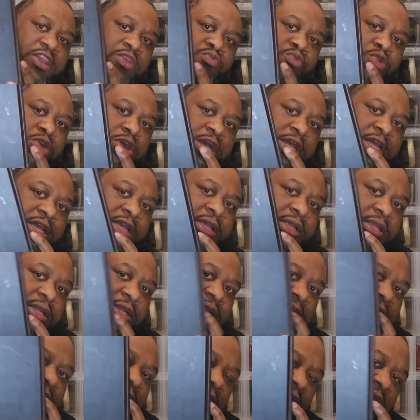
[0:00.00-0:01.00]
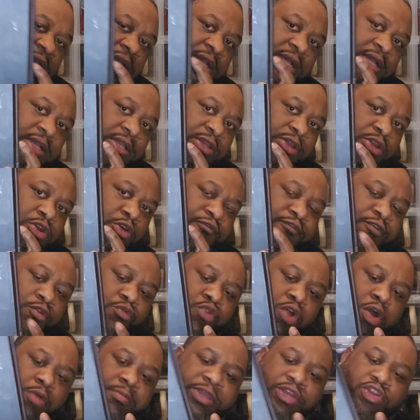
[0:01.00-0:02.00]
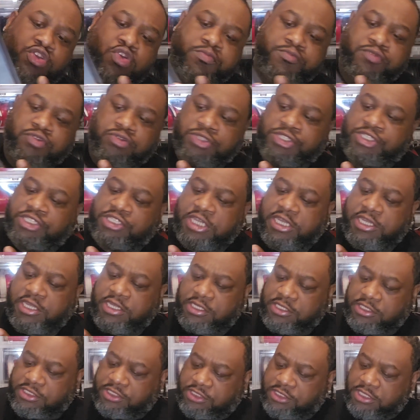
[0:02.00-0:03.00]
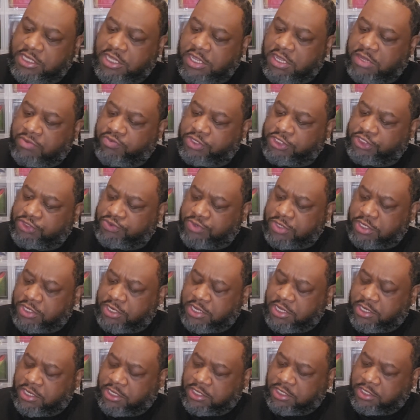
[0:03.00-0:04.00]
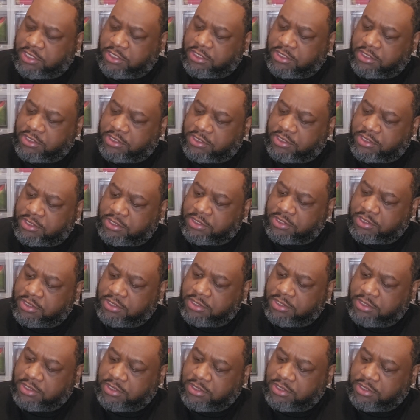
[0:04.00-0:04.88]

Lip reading: V1, you know, for Roman numeral 6. Which one are these?